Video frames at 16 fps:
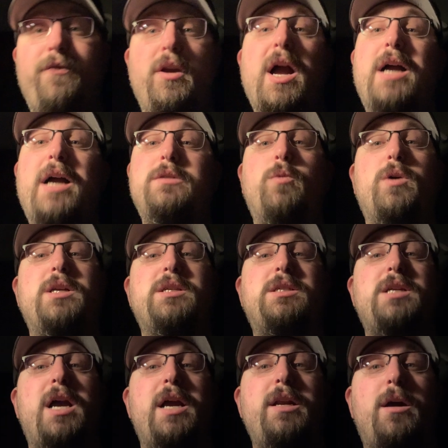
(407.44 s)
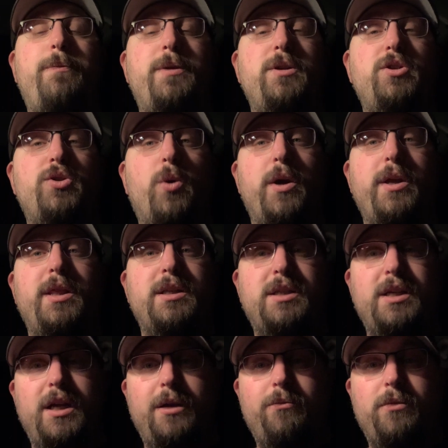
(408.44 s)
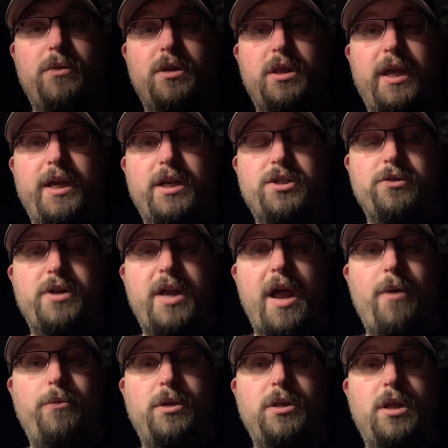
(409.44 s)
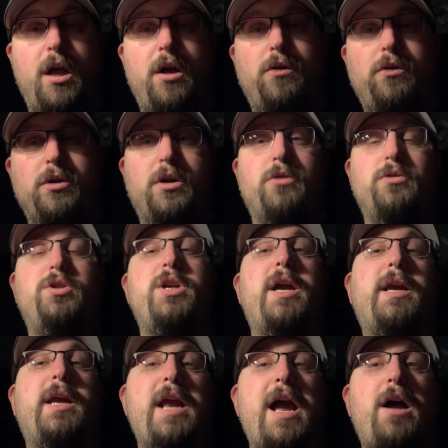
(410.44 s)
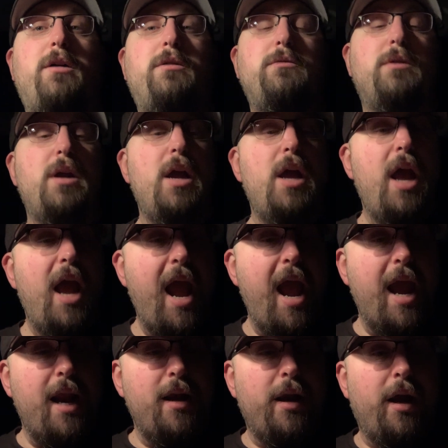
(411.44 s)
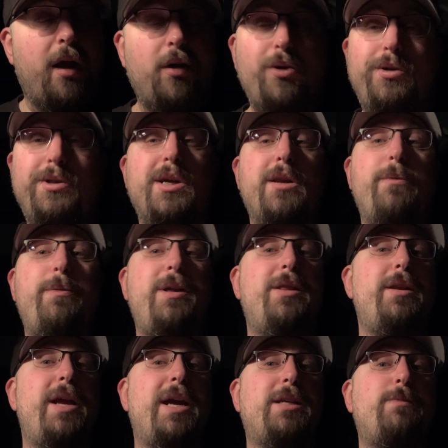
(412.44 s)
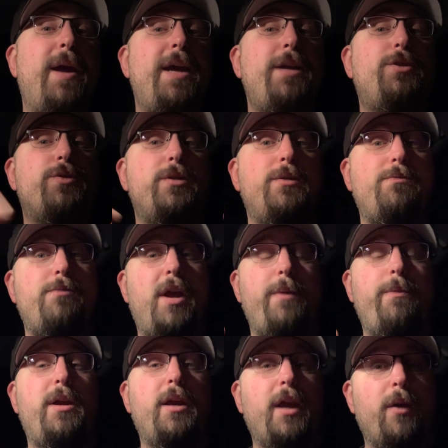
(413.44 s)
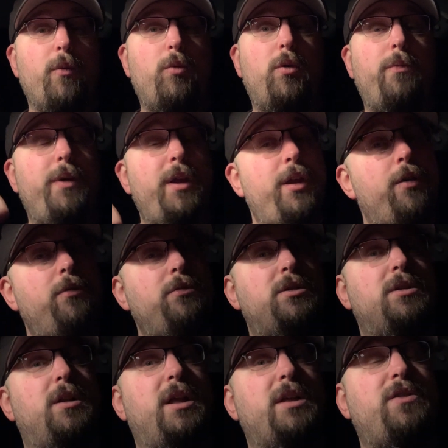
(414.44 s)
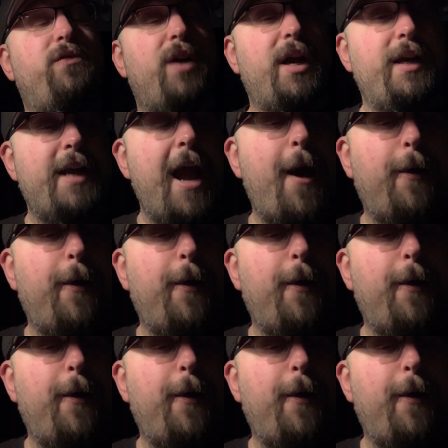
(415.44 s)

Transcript: if you guys want to sign up and join the team, links are down below. Go check it out. And uh, who's going to be the next patron? Maybe it will be you. So let's find